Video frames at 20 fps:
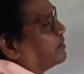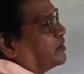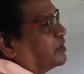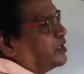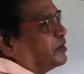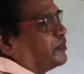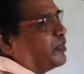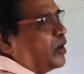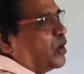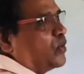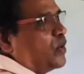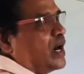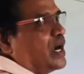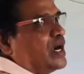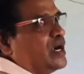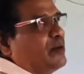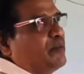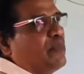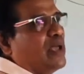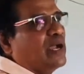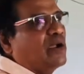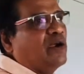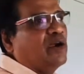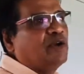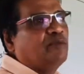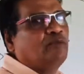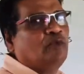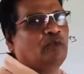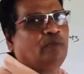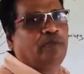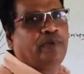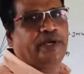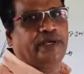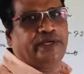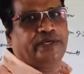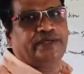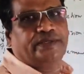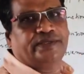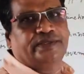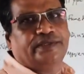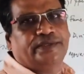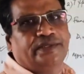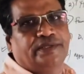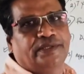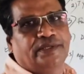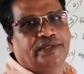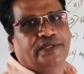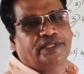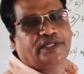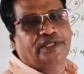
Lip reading: the forward and backward movement. This